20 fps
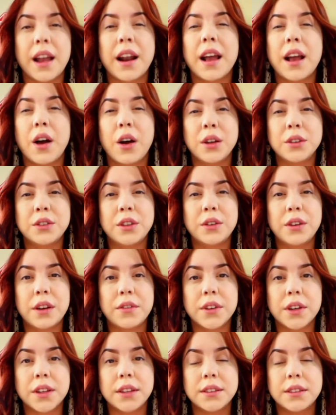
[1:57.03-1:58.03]
And I also
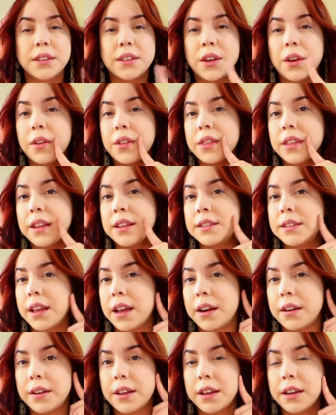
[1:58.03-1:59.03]
never conceal this
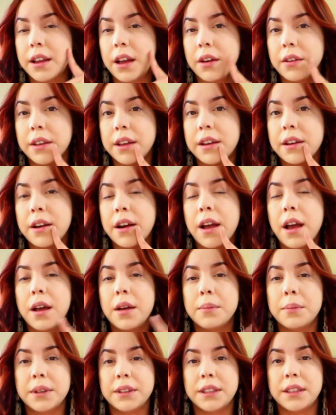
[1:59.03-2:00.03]
area down here,
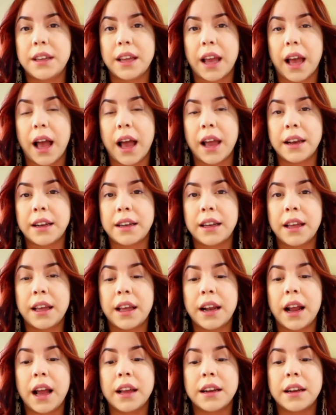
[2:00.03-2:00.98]
but today I did.